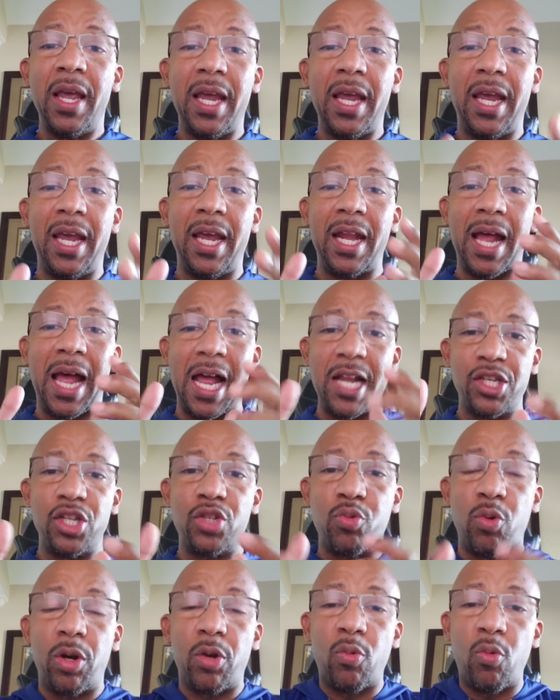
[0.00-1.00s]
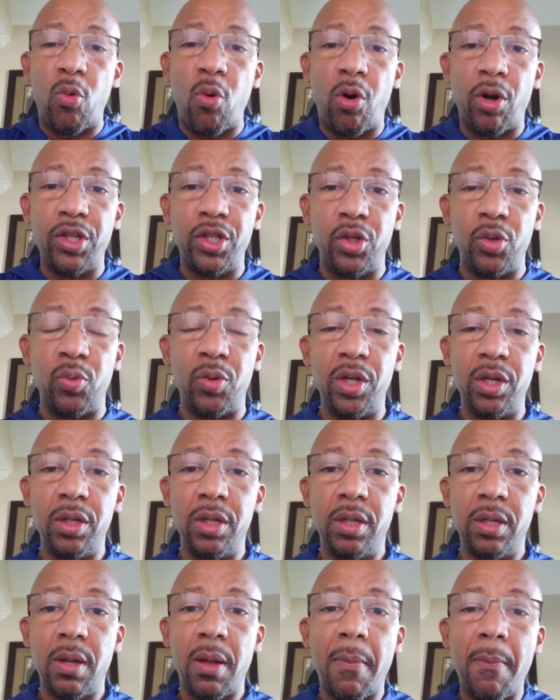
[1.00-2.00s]
And I just want to warn you,
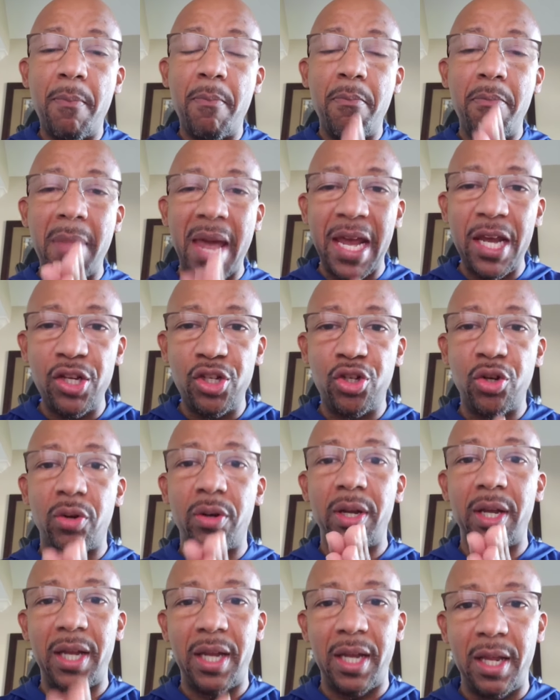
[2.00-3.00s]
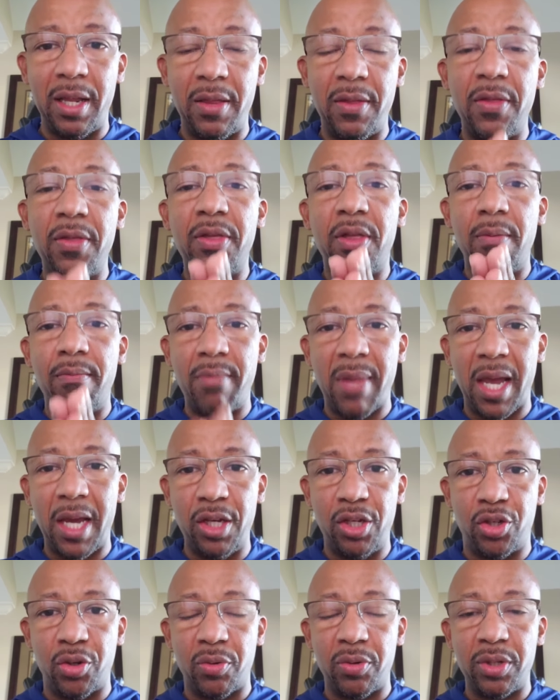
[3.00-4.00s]
major in the
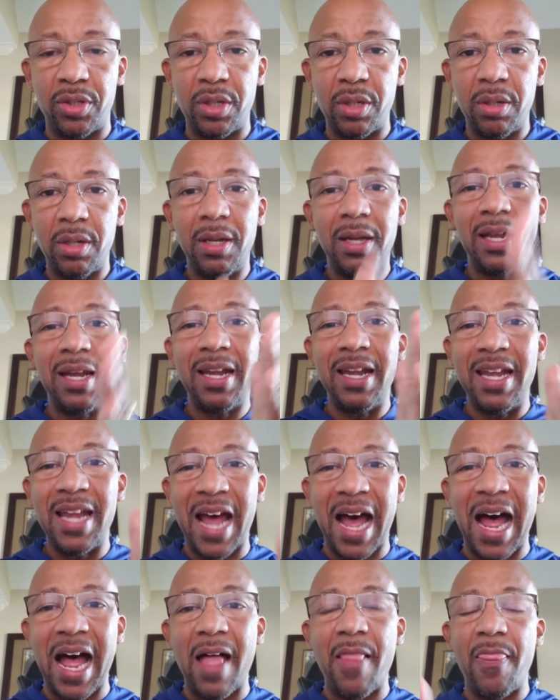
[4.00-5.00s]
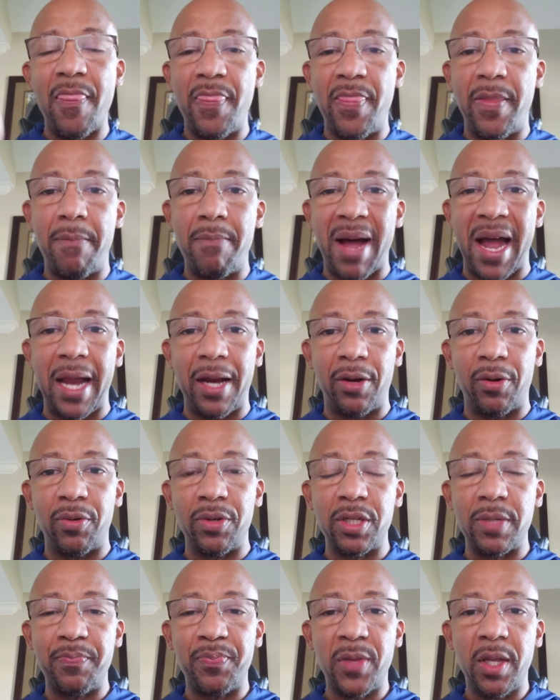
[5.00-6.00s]
majors, not the
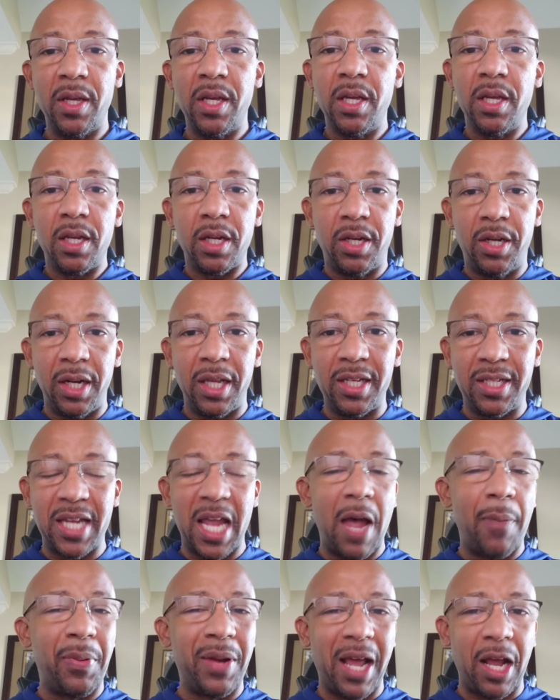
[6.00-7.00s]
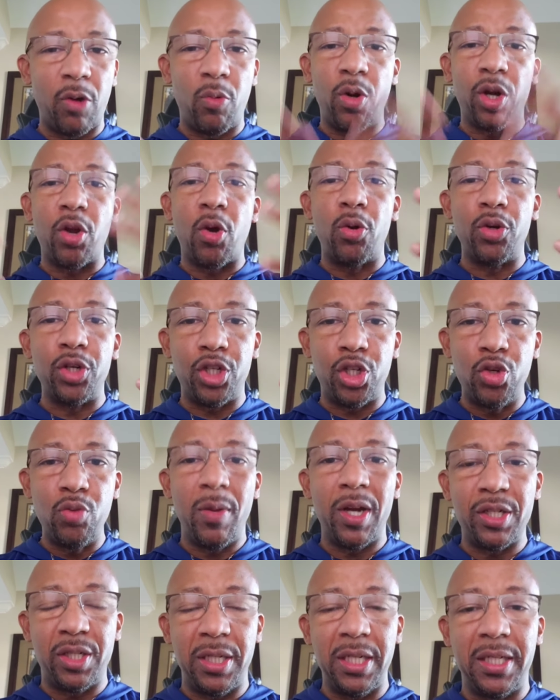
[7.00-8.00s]
minors. Good example, and I don't want to go into too
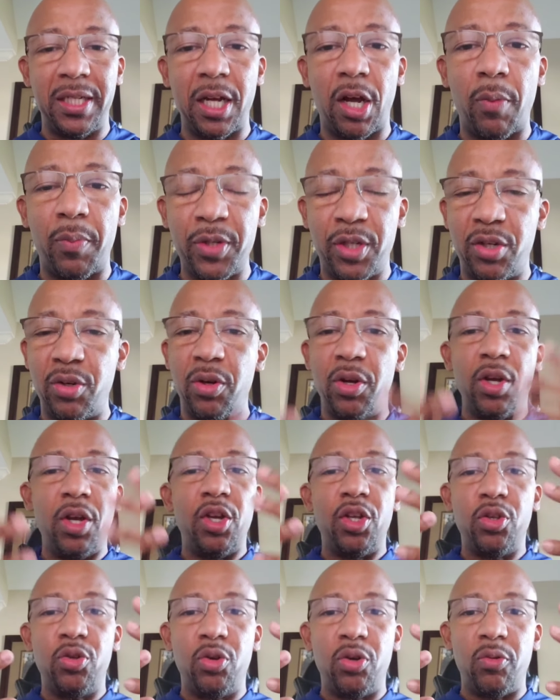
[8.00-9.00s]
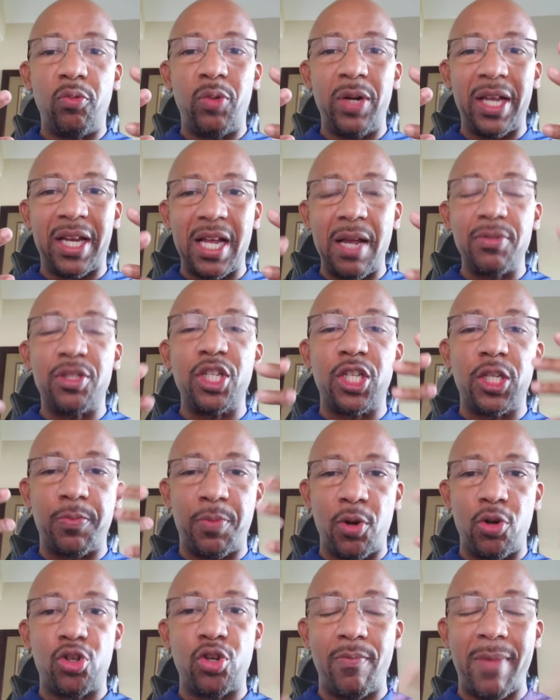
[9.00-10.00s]
much detail, but you when it comes to
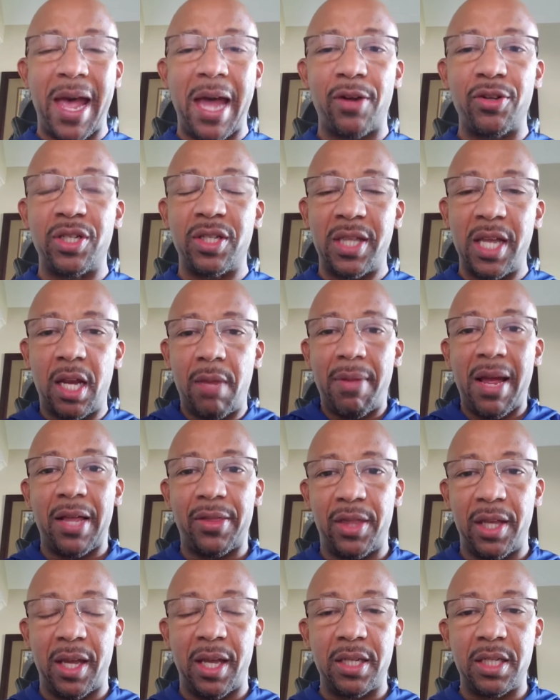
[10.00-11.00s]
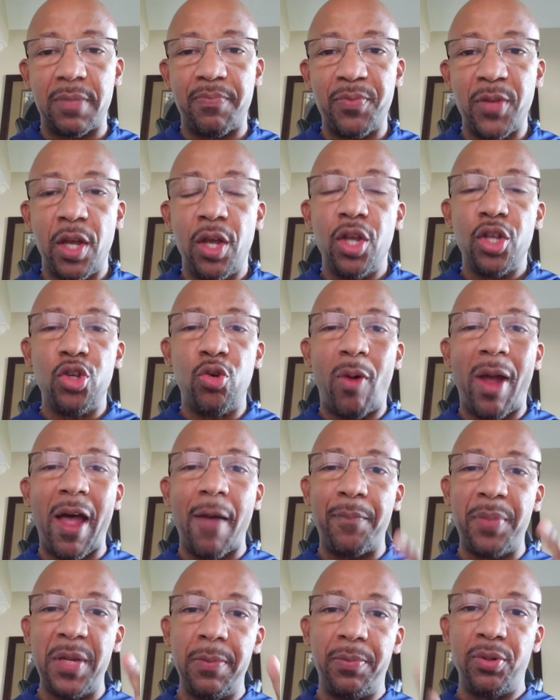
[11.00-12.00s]
spiritual matters, think about this. You will
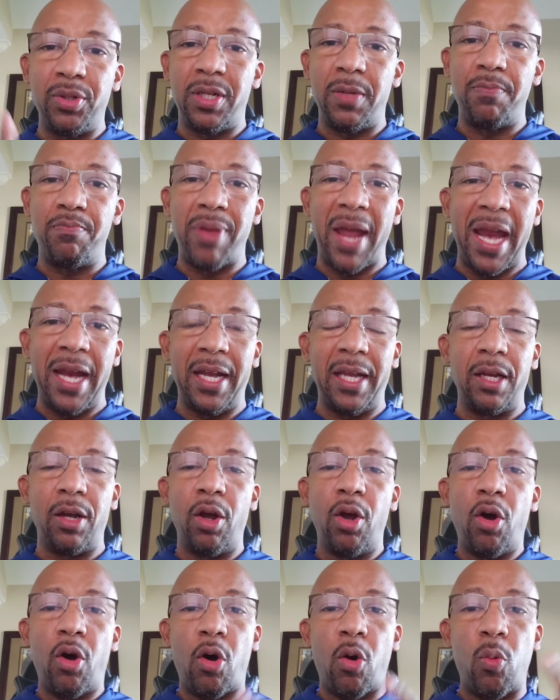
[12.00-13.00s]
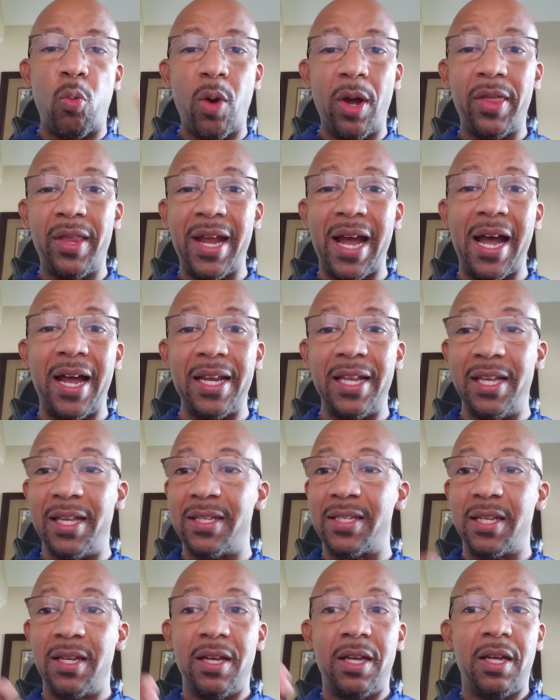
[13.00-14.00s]
have people debating on whether or not
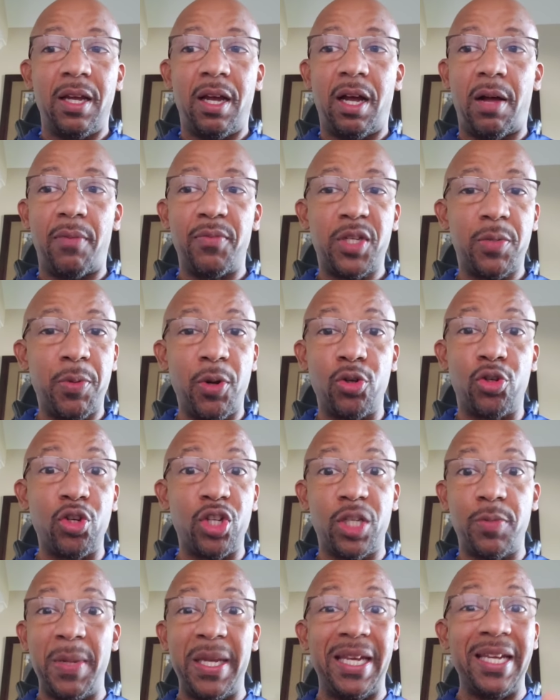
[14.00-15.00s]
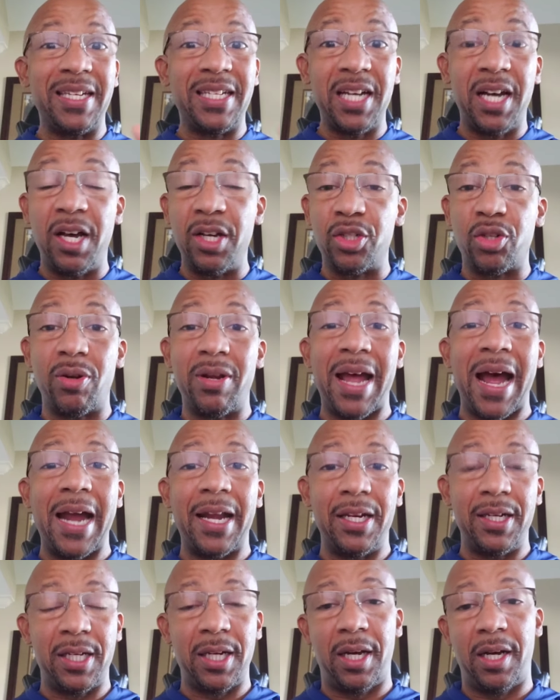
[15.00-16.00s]
it's spiritual to speak in tongues or
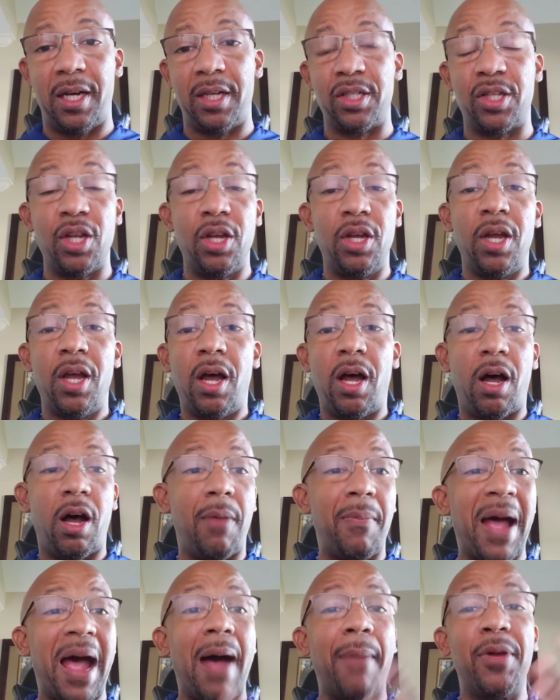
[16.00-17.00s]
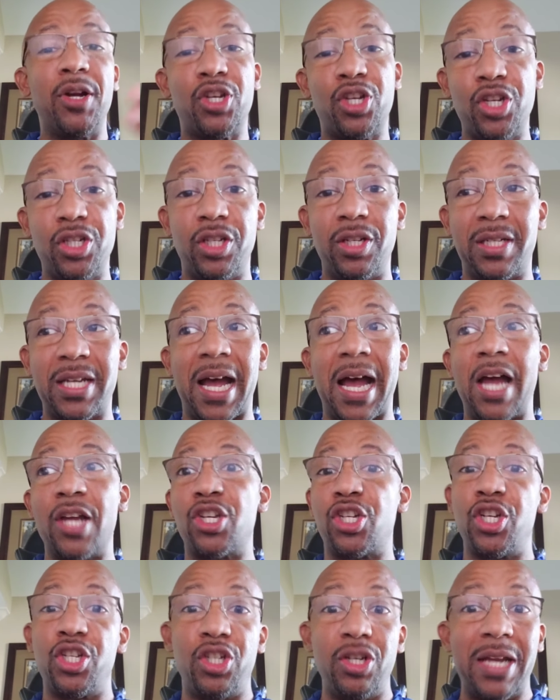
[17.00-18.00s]
not in tongues. How much should you
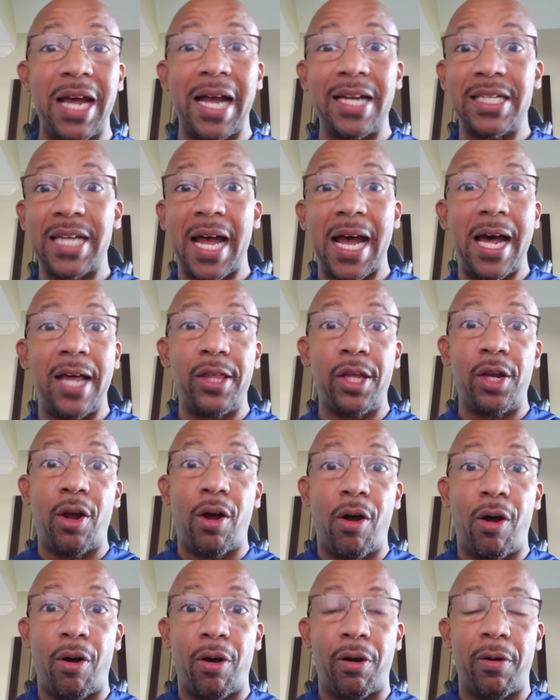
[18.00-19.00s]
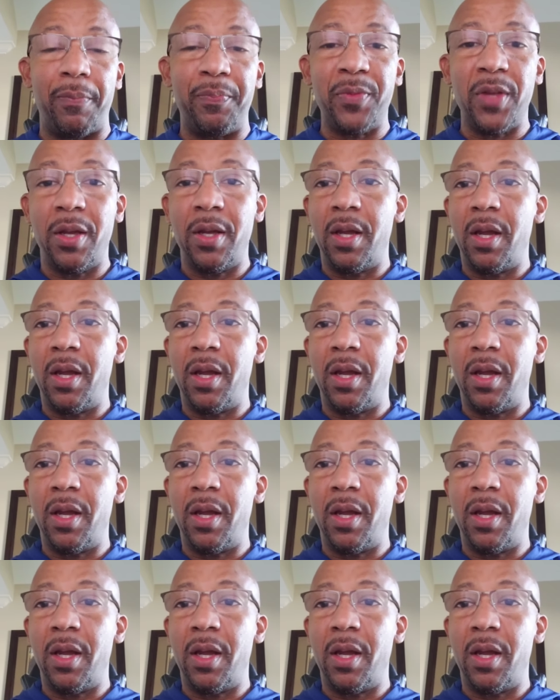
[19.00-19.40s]
tithe? Should you not tithe at all?